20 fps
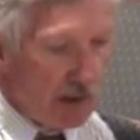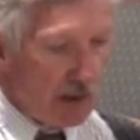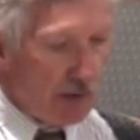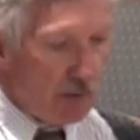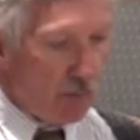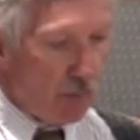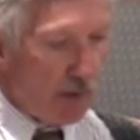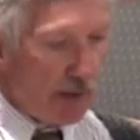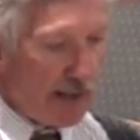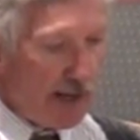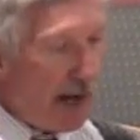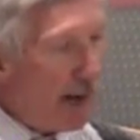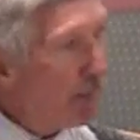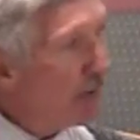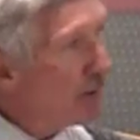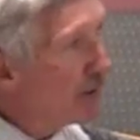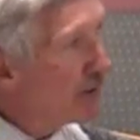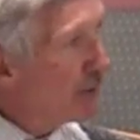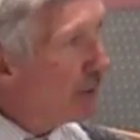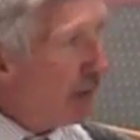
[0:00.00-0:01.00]
What happens
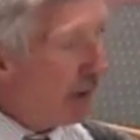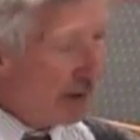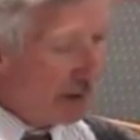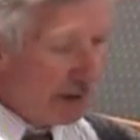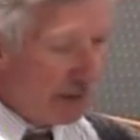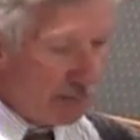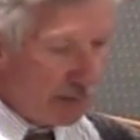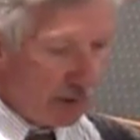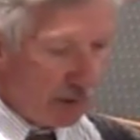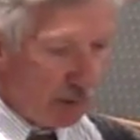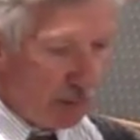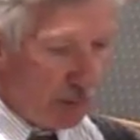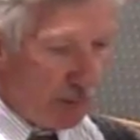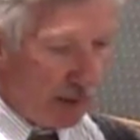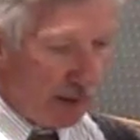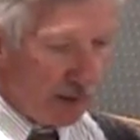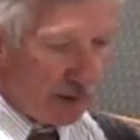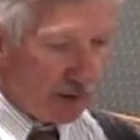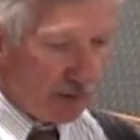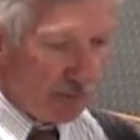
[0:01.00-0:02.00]
to our typical
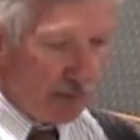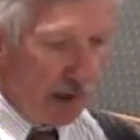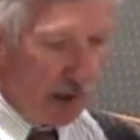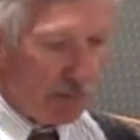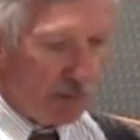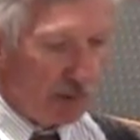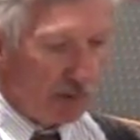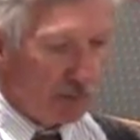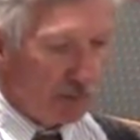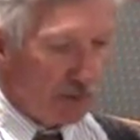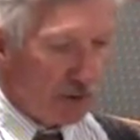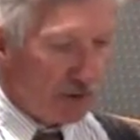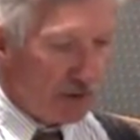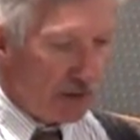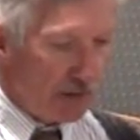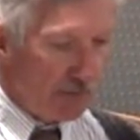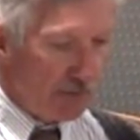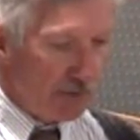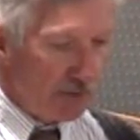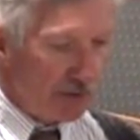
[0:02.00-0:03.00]
patient? Robert Louis
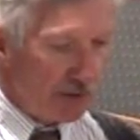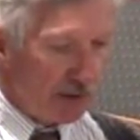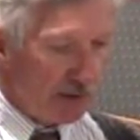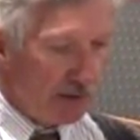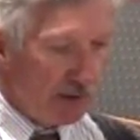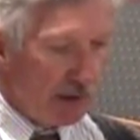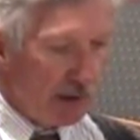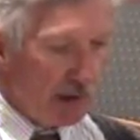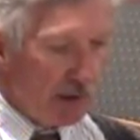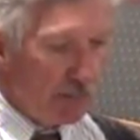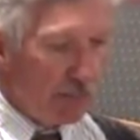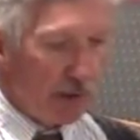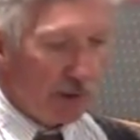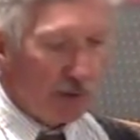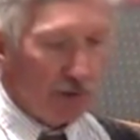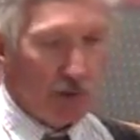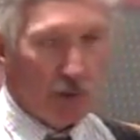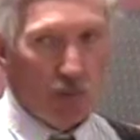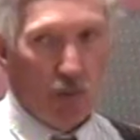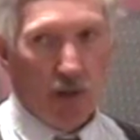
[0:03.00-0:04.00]
Stevenson
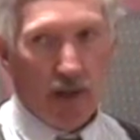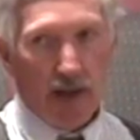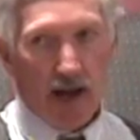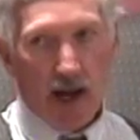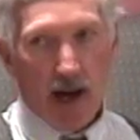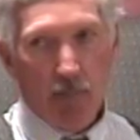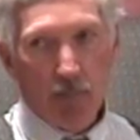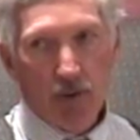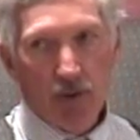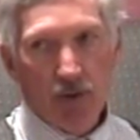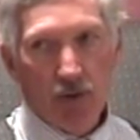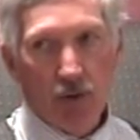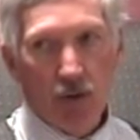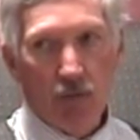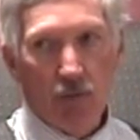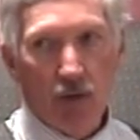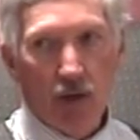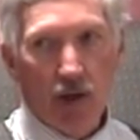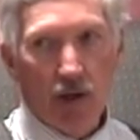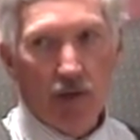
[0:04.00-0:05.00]
pictured what happens over
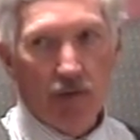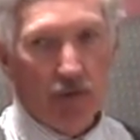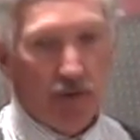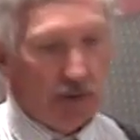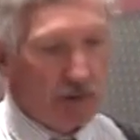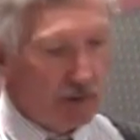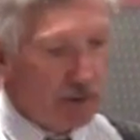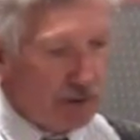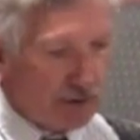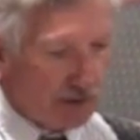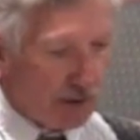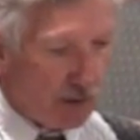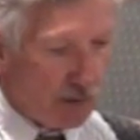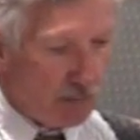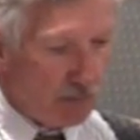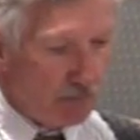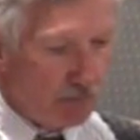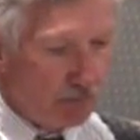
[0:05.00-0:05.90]
100 years ago.